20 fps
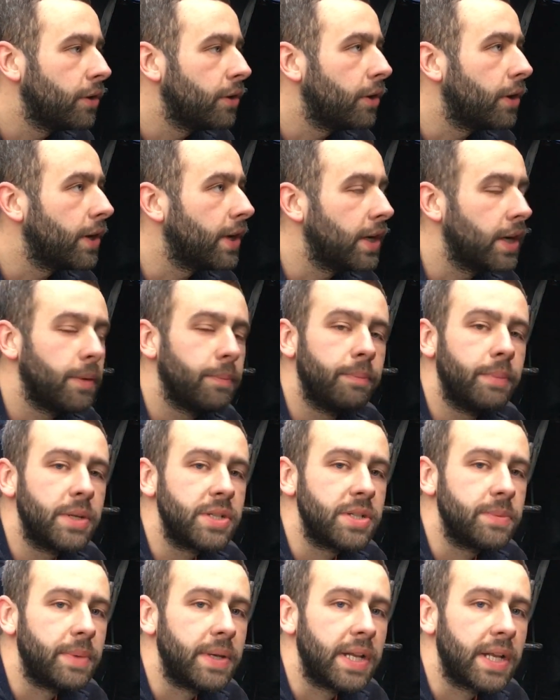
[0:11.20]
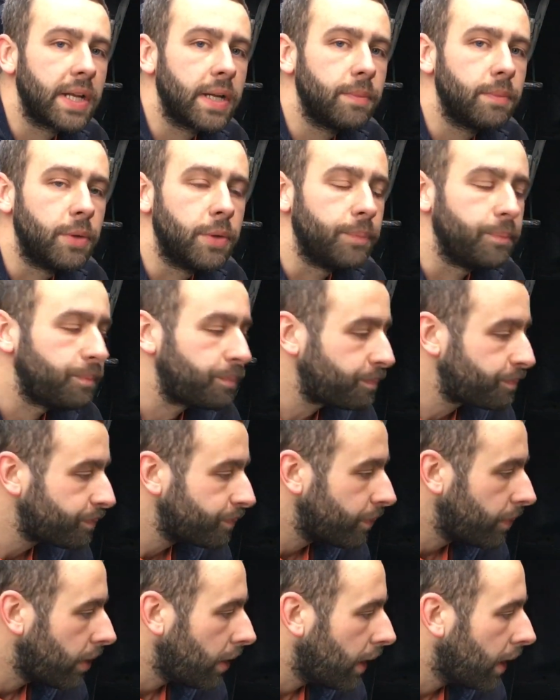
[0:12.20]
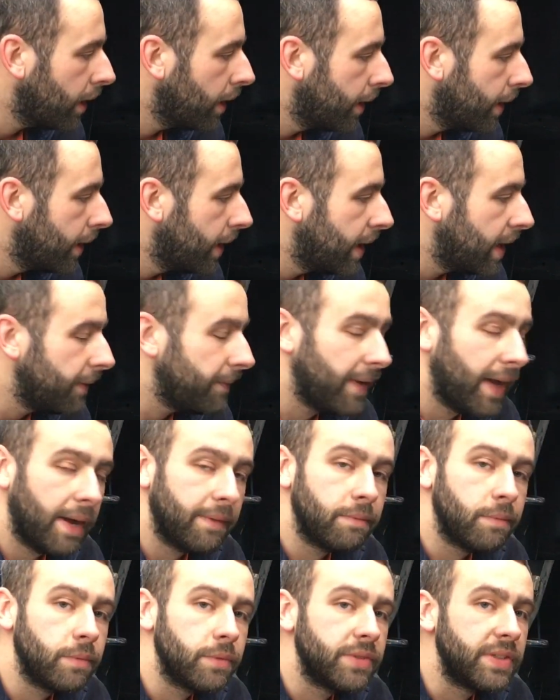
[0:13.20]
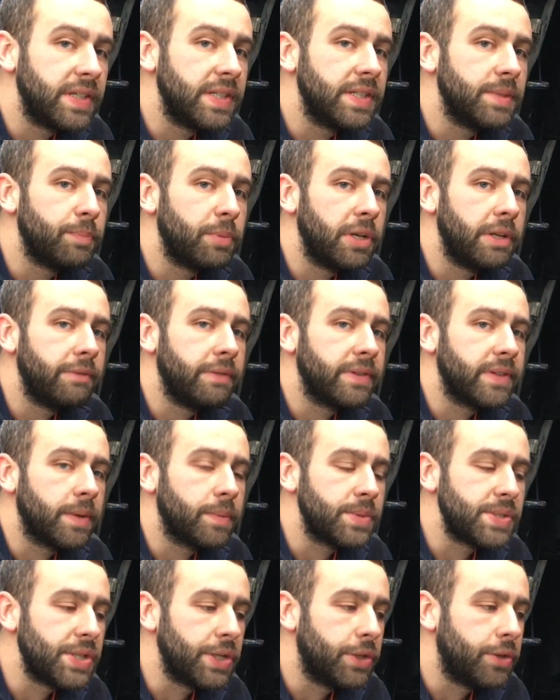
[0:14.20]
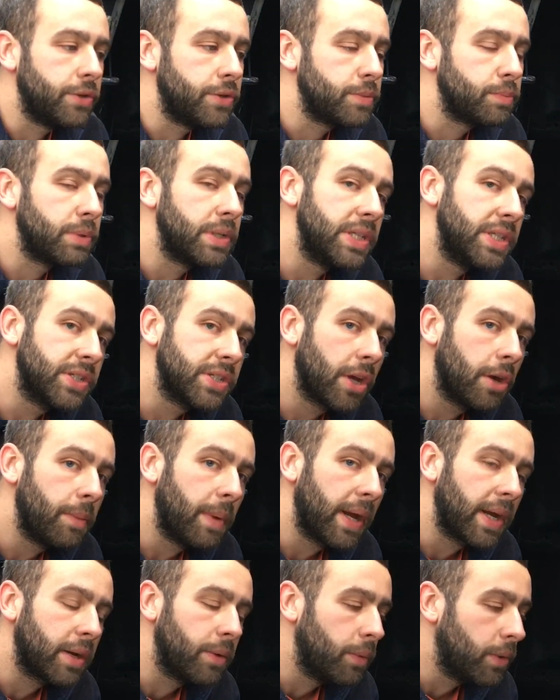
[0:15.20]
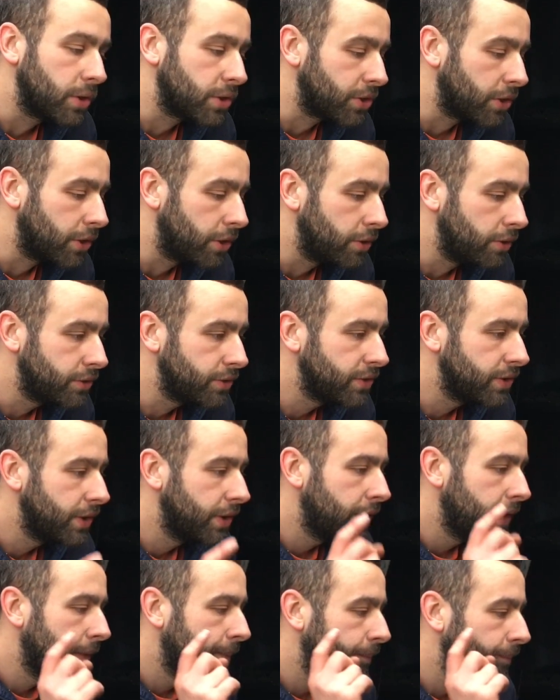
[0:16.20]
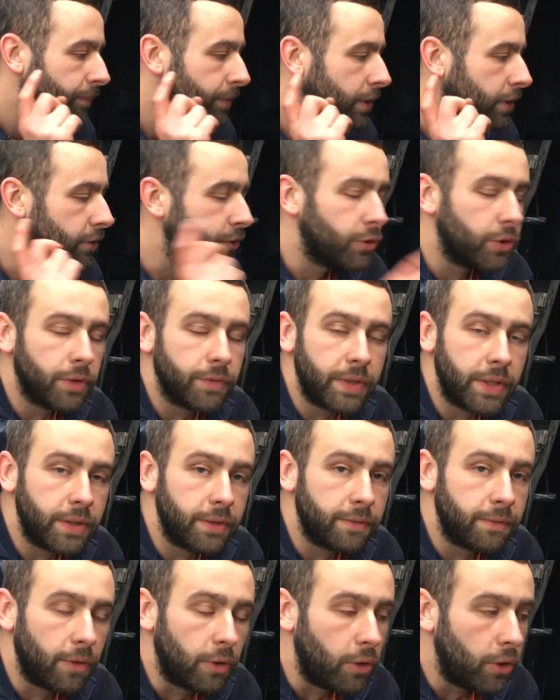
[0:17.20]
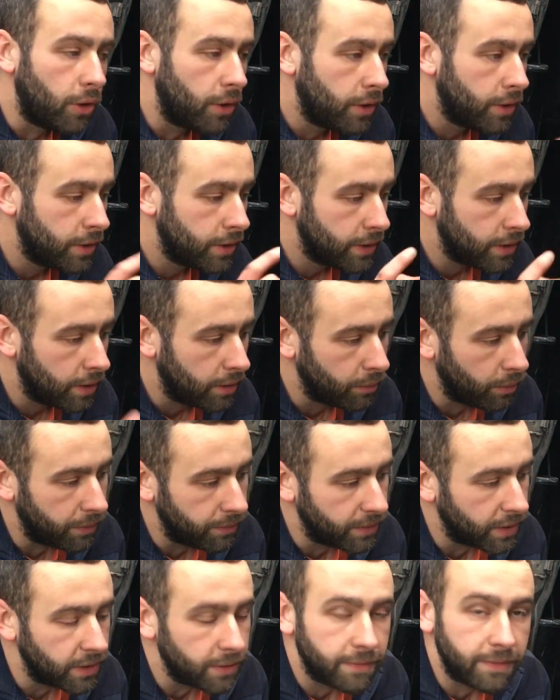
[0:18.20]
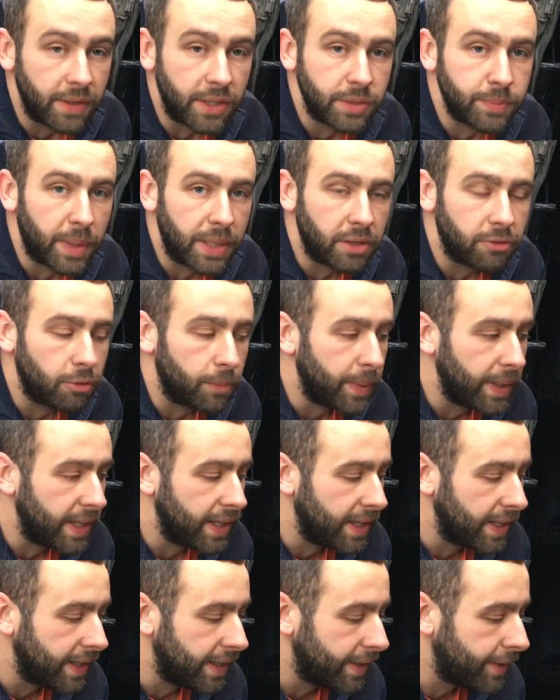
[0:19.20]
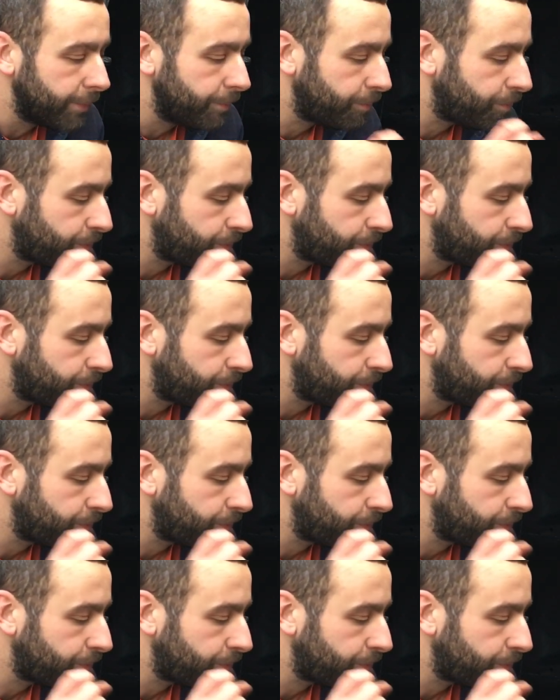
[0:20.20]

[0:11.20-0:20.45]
on our Budget Mini Clubman. If you haven't seen the previous episodes, please go back and watch those. You saw I've done the floor, we've done the flitch panel repair here.